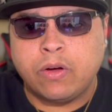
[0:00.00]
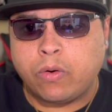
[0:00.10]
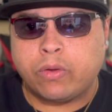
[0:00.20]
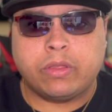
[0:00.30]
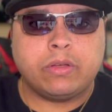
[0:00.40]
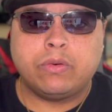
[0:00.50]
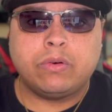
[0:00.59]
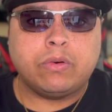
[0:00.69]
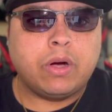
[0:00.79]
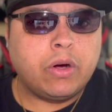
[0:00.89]
or the
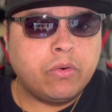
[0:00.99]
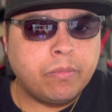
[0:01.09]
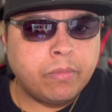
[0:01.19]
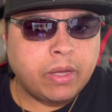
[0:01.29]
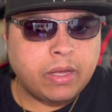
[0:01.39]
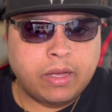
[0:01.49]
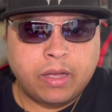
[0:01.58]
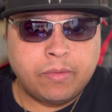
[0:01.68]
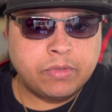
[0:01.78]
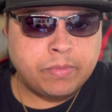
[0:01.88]
Google
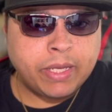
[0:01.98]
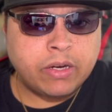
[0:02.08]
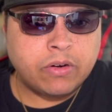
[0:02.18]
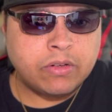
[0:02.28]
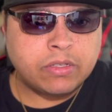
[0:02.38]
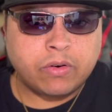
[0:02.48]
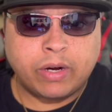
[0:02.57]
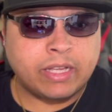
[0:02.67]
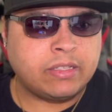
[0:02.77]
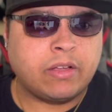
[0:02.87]
Home speakers, or I
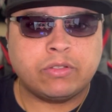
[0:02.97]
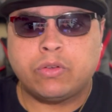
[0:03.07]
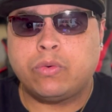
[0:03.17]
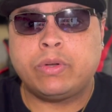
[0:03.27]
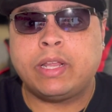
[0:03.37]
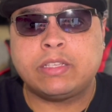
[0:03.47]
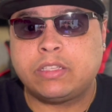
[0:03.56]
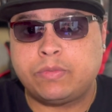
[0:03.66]
guess now it's Google Nest